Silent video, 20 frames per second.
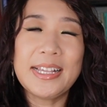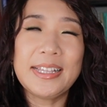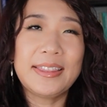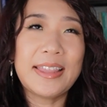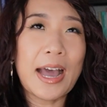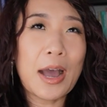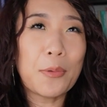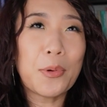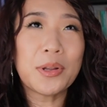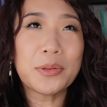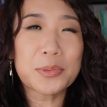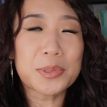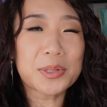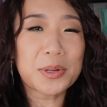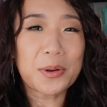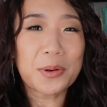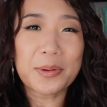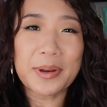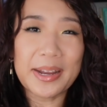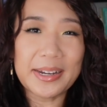That one was
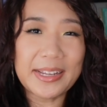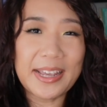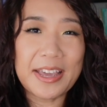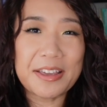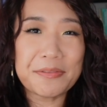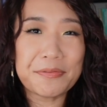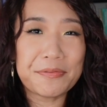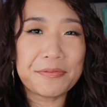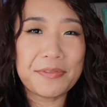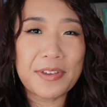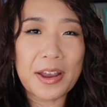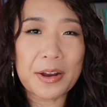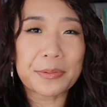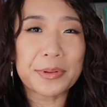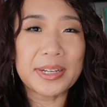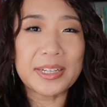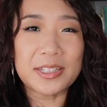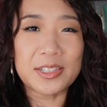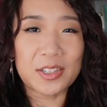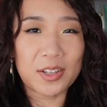already a
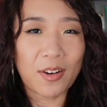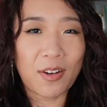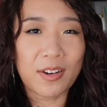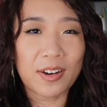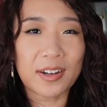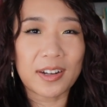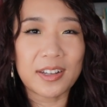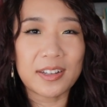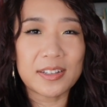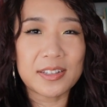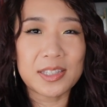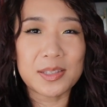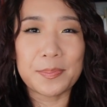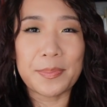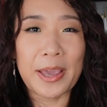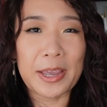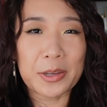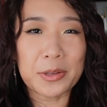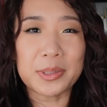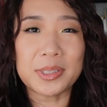very dark
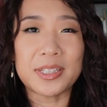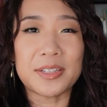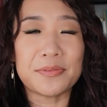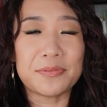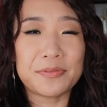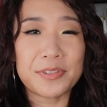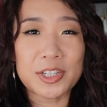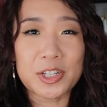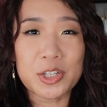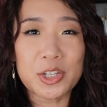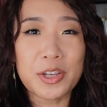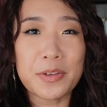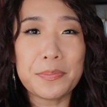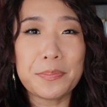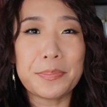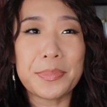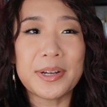speculative fiction,